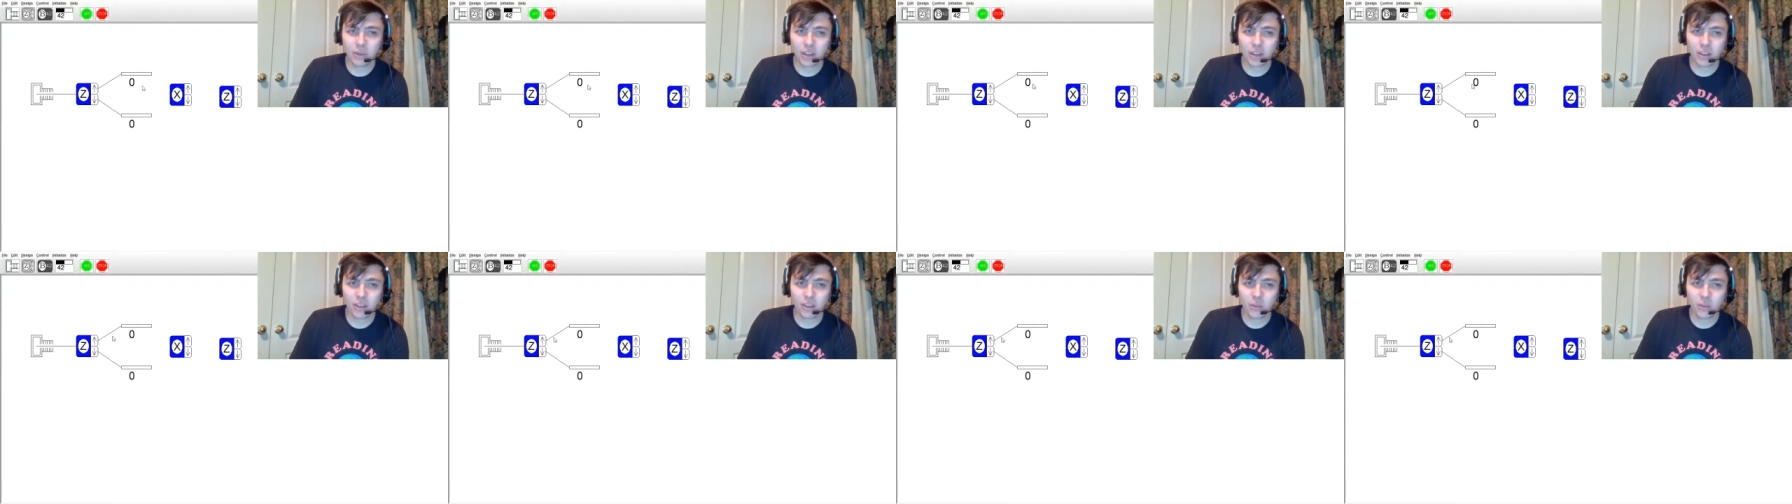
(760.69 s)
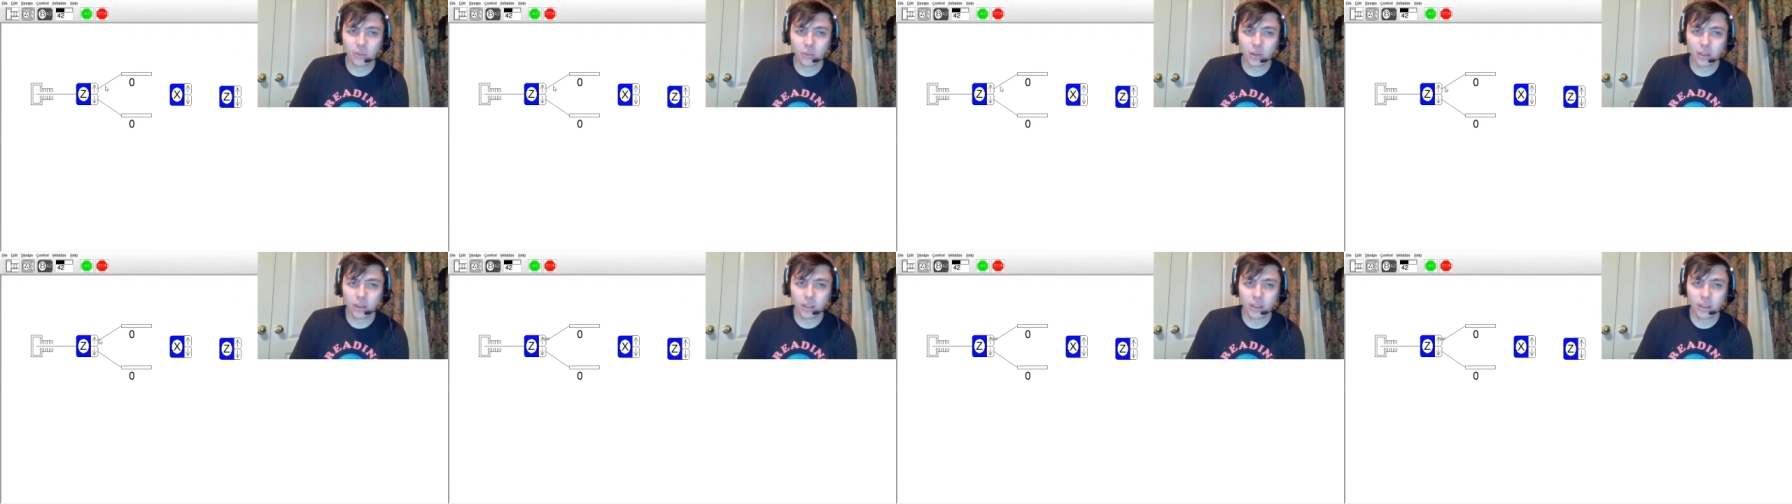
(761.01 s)
So we
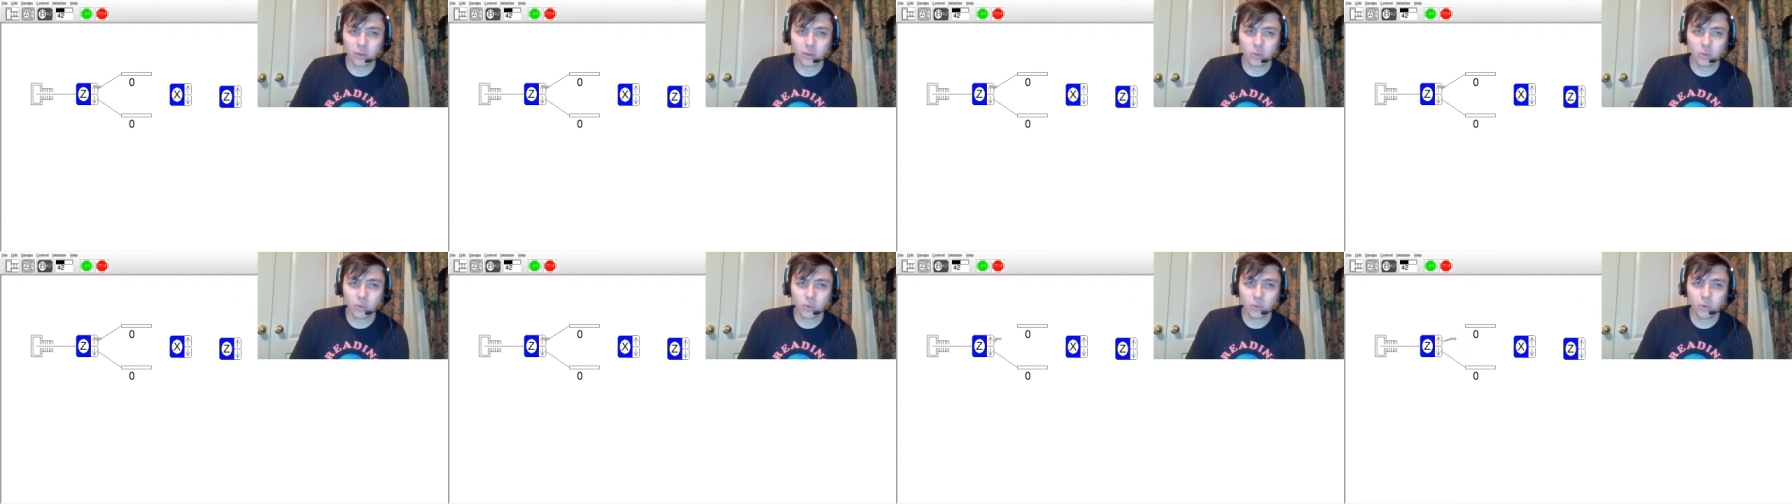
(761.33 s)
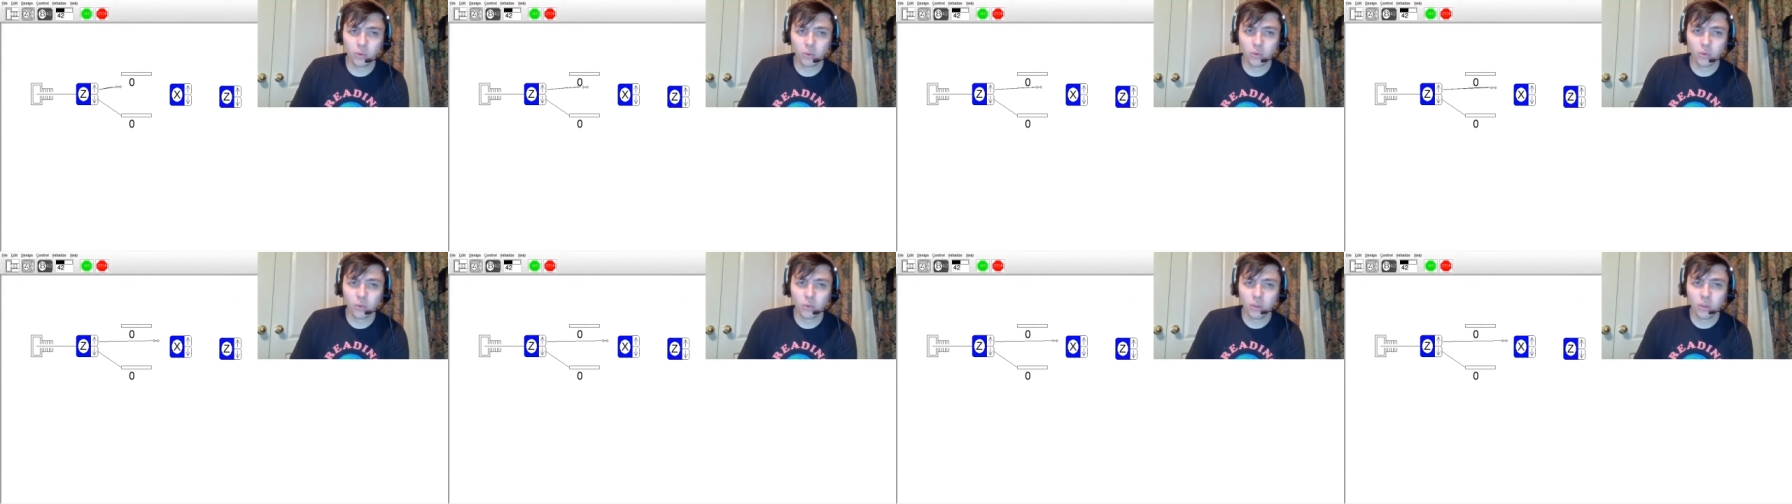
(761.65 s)
say,
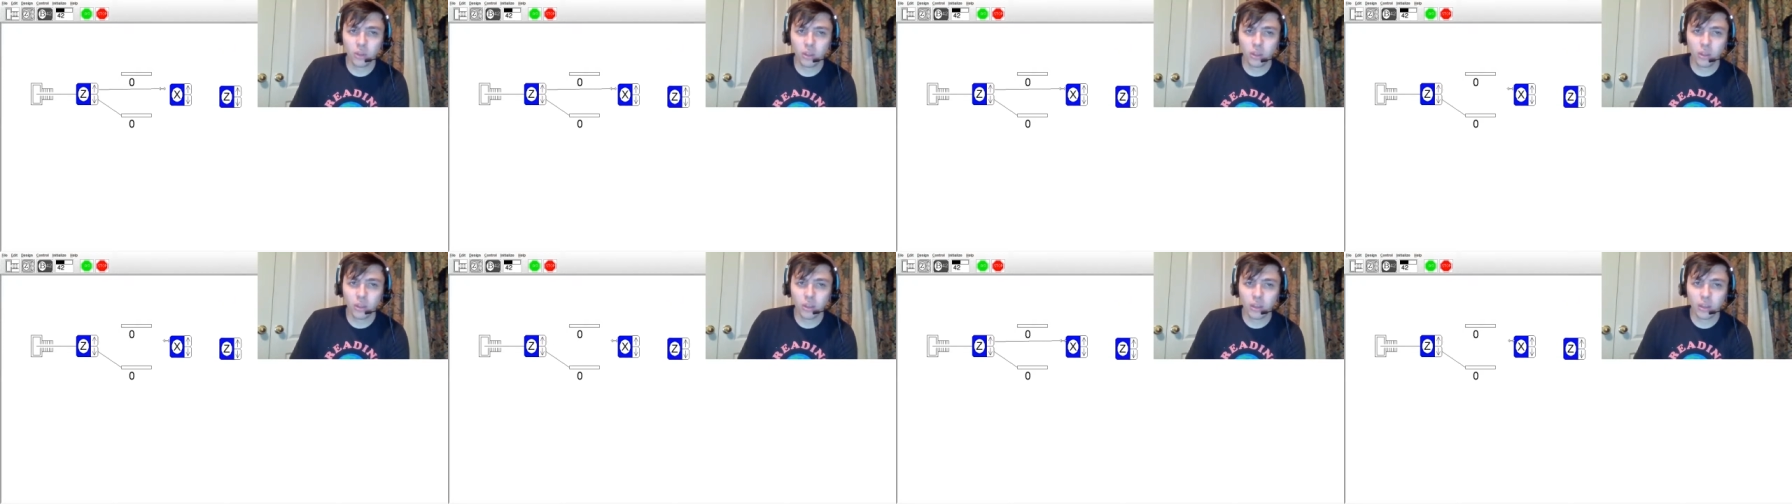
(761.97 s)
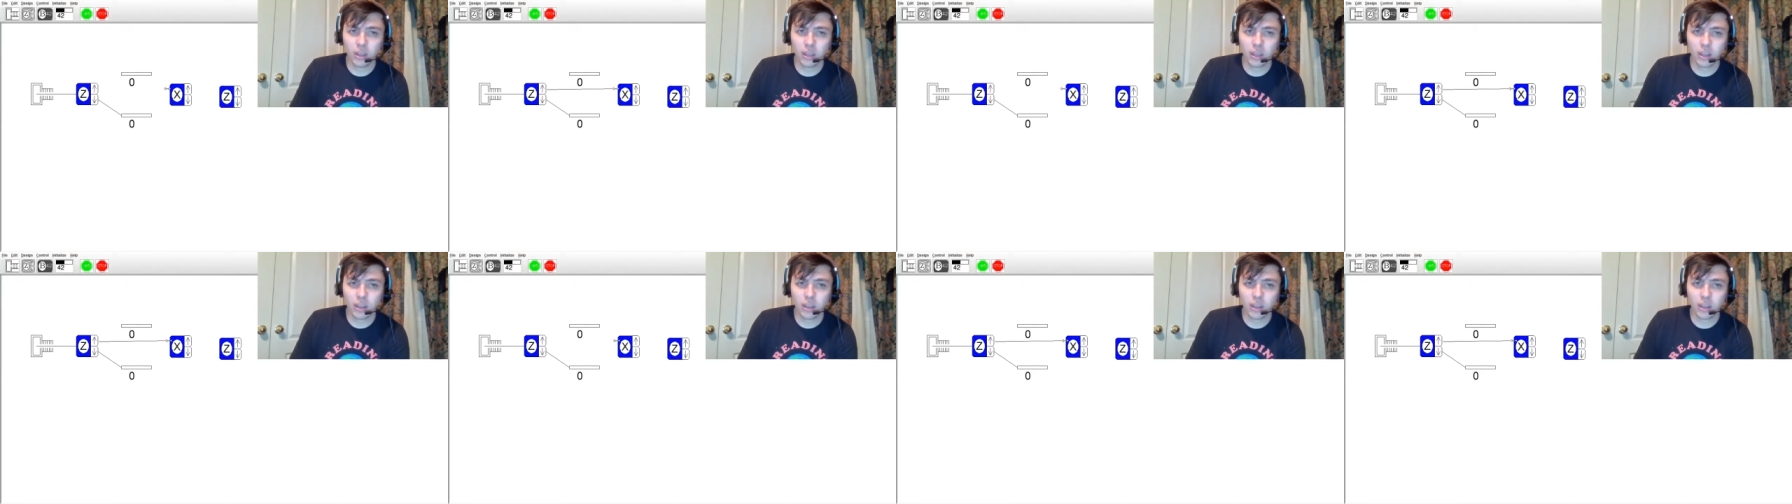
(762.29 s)
cool,
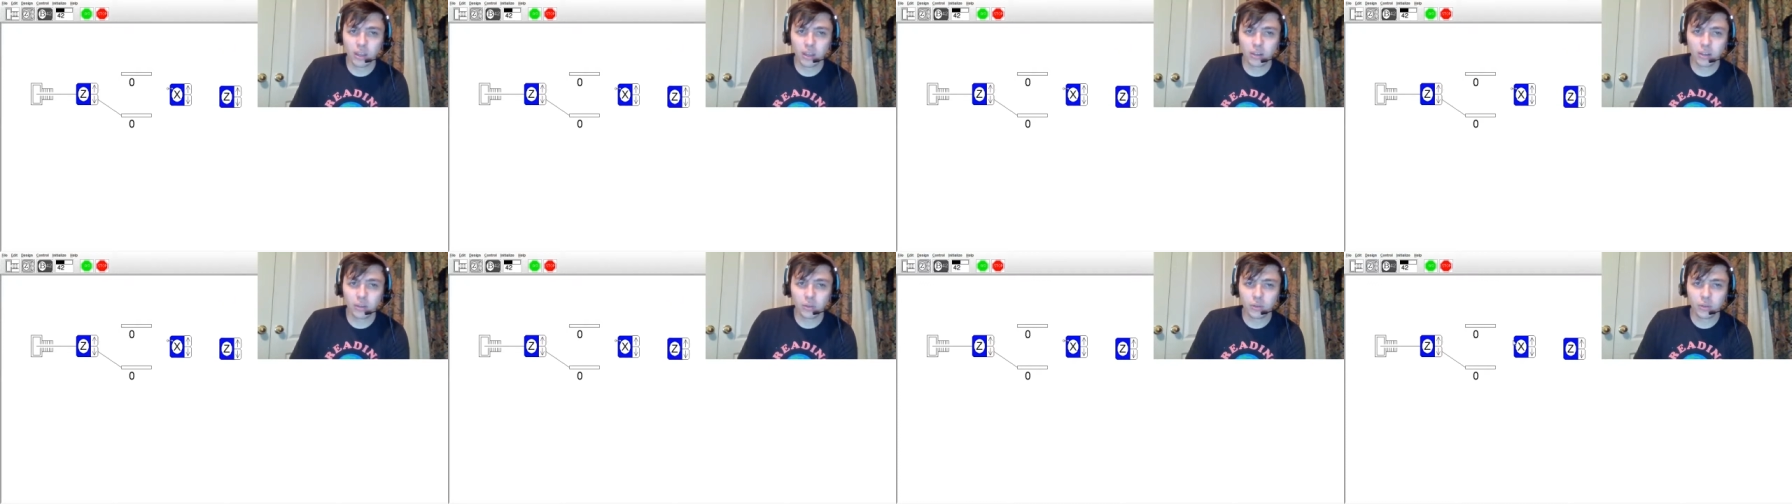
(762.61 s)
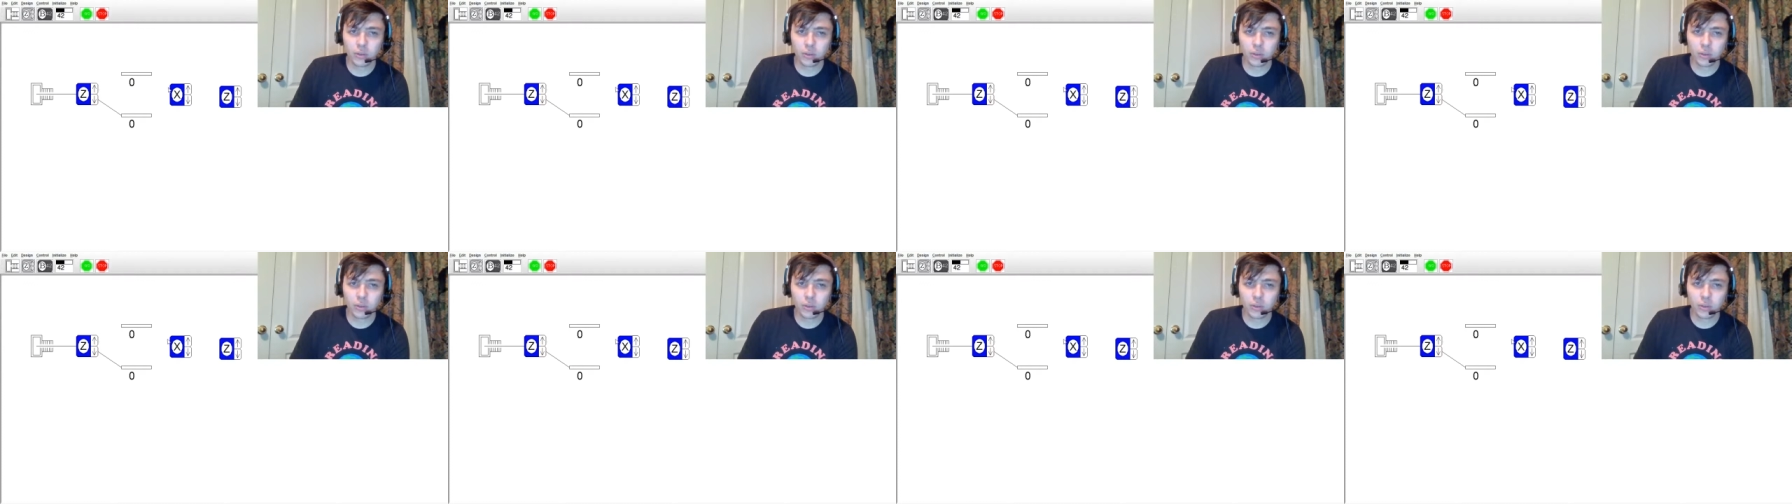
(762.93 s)
I send you to